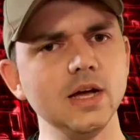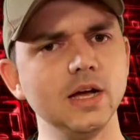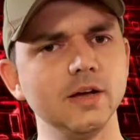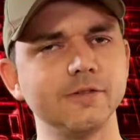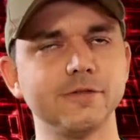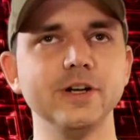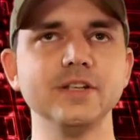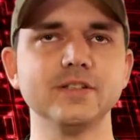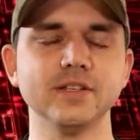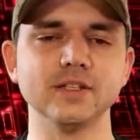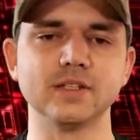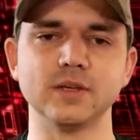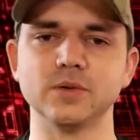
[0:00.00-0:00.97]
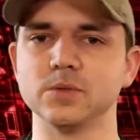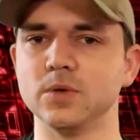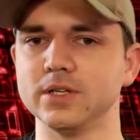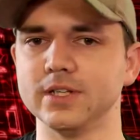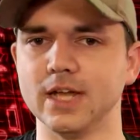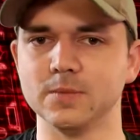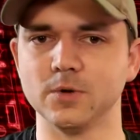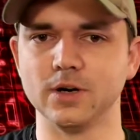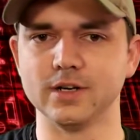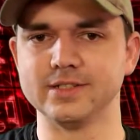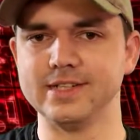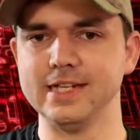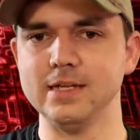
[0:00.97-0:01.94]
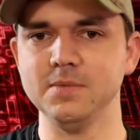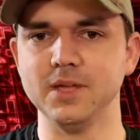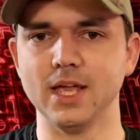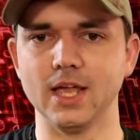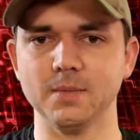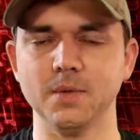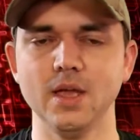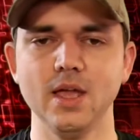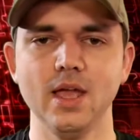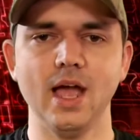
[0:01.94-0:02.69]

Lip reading: for instance, there was one time where a Steam game